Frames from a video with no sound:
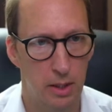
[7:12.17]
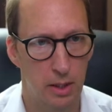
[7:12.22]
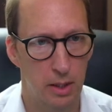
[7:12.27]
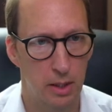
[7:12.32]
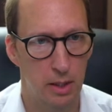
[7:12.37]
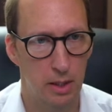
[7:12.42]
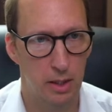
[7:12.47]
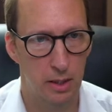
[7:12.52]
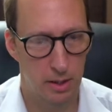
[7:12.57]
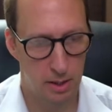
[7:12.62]

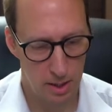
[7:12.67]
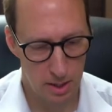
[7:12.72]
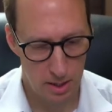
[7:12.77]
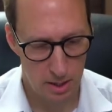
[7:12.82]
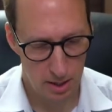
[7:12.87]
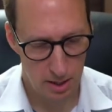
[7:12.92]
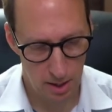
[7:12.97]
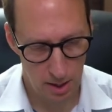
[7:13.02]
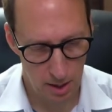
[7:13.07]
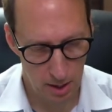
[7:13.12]
this
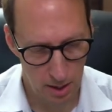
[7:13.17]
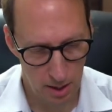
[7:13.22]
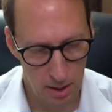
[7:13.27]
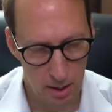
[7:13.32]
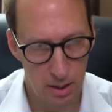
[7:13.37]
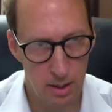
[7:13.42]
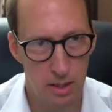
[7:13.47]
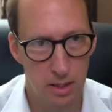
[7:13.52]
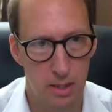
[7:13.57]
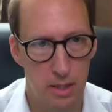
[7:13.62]

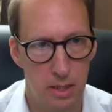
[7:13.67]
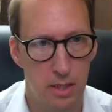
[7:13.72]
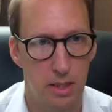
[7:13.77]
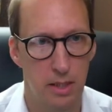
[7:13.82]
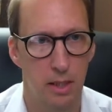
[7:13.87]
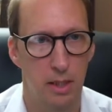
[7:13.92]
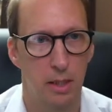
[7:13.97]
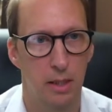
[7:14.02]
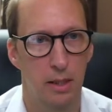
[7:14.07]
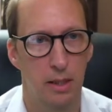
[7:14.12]
is
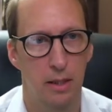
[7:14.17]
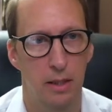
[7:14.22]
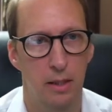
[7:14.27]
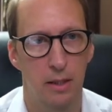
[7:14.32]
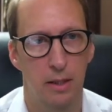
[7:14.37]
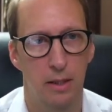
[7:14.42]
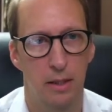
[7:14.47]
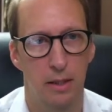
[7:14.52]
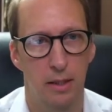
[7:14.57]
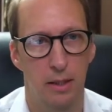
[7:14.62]

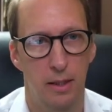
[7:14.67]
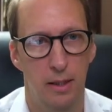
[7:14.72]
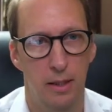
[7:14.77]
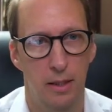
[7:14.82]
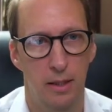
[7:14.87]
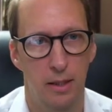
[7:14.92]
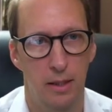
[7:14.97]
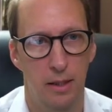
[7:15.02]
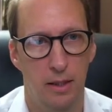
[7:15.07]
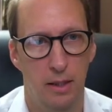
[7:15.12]

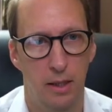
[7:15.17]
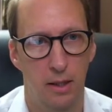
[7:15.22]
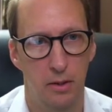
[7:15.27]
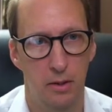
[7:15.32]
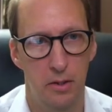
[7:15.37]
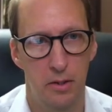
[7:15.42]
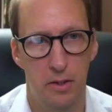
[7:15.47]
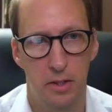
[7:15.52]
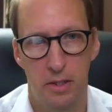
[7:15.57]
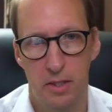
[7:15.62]
a color.
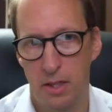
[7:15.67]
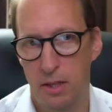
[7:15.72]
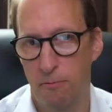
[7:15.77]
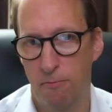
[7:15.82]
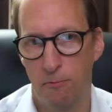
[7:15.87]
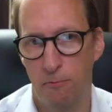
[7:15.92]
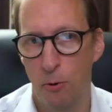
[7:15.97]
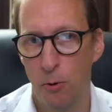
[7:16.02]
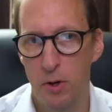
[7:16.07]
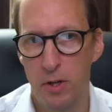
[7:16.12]
You can see
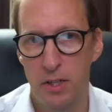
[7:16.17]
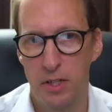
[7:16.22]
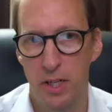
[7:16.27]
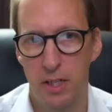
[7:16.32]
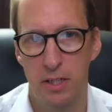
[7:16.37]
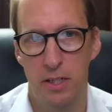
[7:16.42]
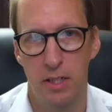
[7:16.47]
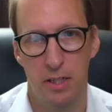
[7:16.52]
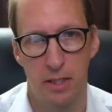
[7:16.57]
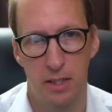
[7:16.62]
4
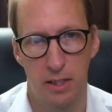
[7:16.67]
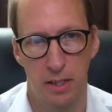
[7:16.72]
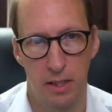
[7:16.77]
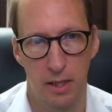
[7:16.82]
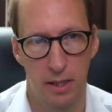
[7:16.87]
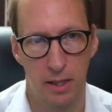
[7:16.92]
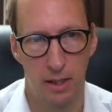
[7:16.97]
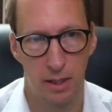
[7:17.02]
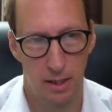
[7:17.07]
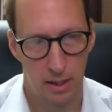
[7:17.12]
digits
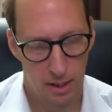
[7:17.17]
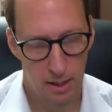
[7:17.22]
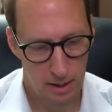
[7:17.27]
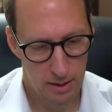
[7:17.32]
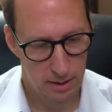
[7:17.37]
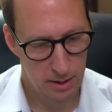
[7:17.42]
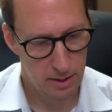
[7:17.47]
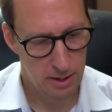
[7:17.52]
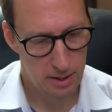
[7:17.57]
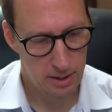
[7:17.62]
there.
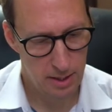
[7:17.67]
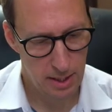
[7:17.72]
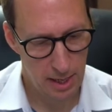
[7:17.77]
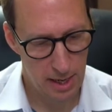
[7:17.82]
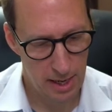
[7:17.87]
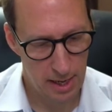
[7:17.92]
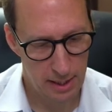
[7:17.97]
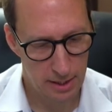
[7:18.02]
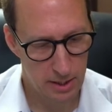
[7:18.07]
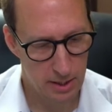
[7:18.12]
This is
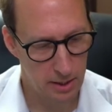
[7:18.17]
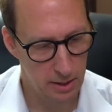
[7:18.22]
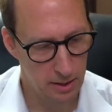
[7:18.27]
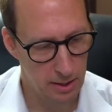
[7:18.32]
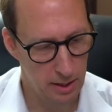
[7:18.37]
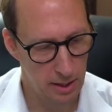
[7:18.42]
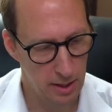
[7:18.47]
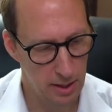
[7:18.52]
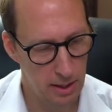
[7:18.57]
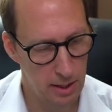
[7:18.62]

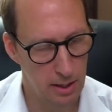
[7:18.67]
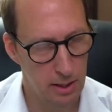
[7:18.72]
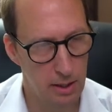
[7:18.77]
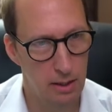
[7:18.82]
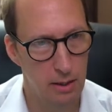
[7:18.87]
actually,